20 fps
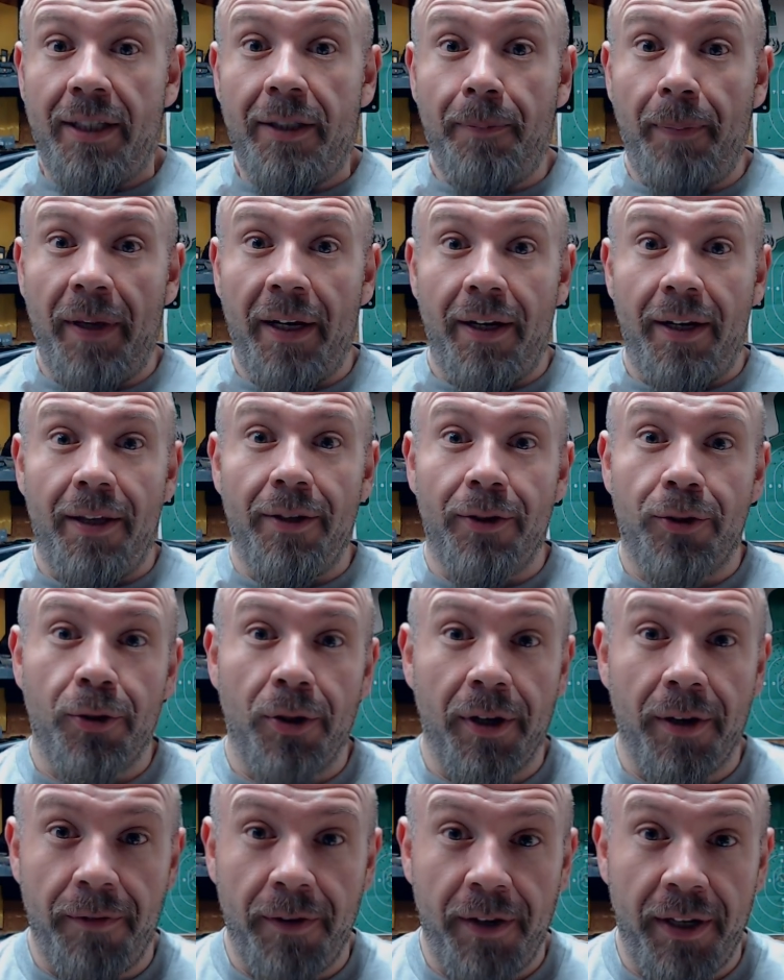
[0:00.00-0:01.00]
has been another
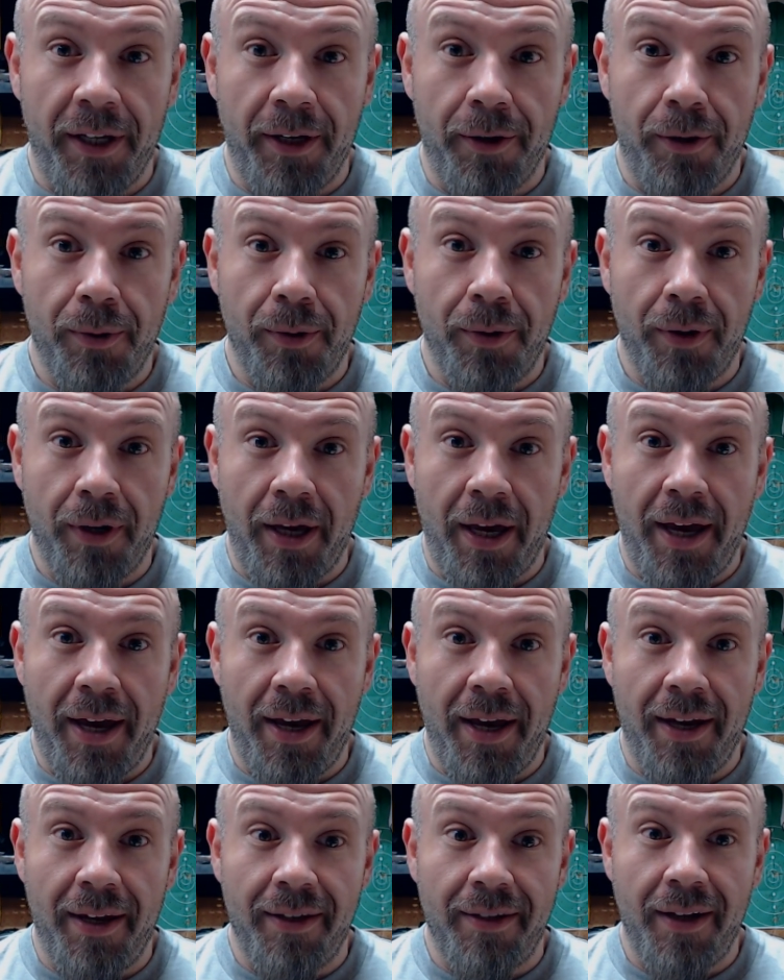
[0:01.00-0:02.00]
trigger video,
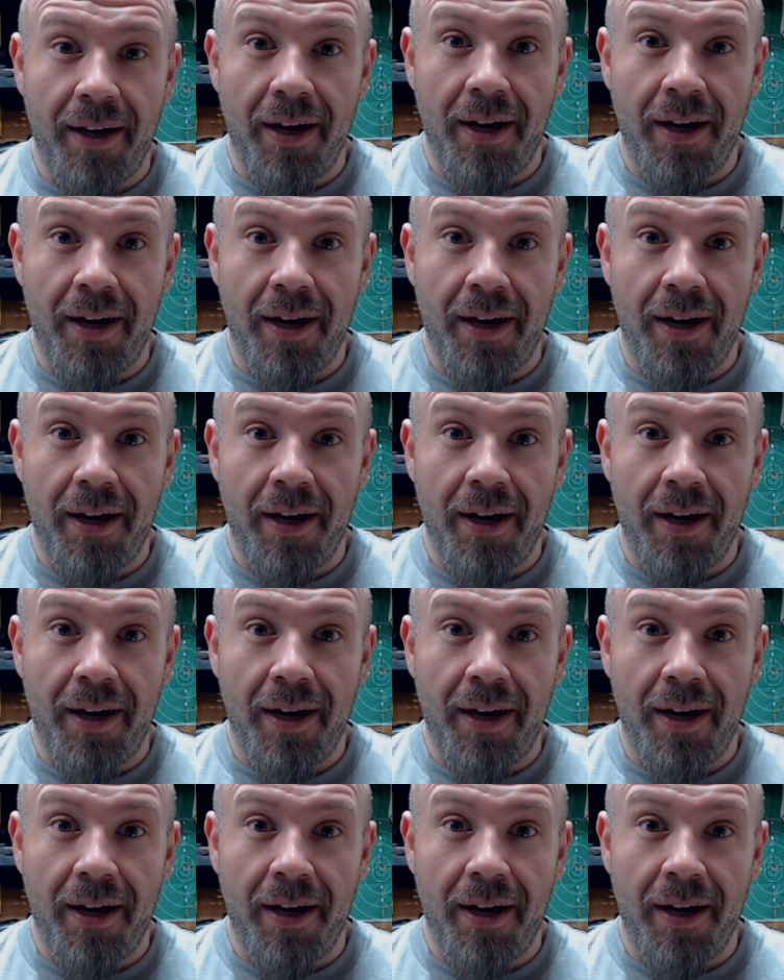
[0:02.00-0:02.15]
and